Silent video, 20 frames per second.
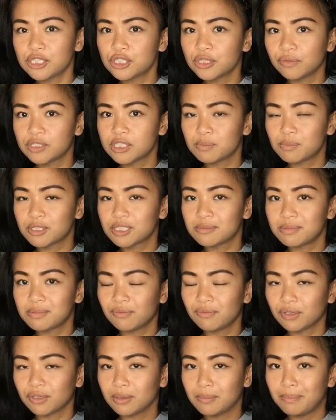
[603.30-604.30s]
not sure if it's supposed to
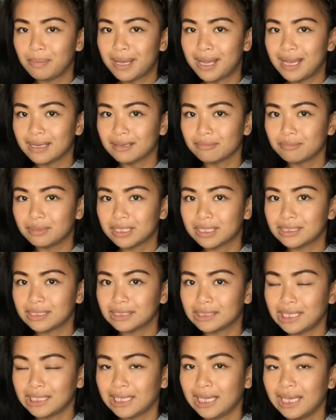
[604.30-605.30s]
be for the back
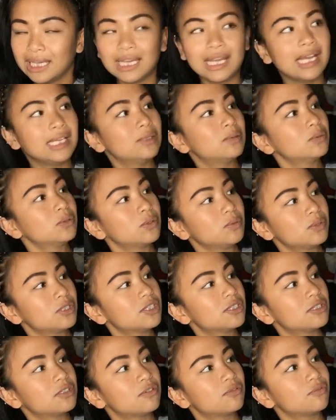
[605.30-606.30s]
because I can't, I don't know
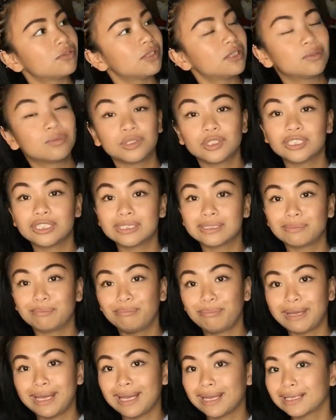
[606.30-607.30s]
which is the front and which is the
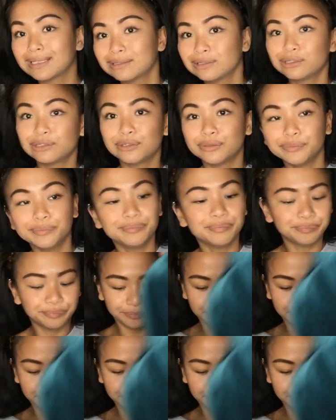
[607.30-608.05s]
back, so.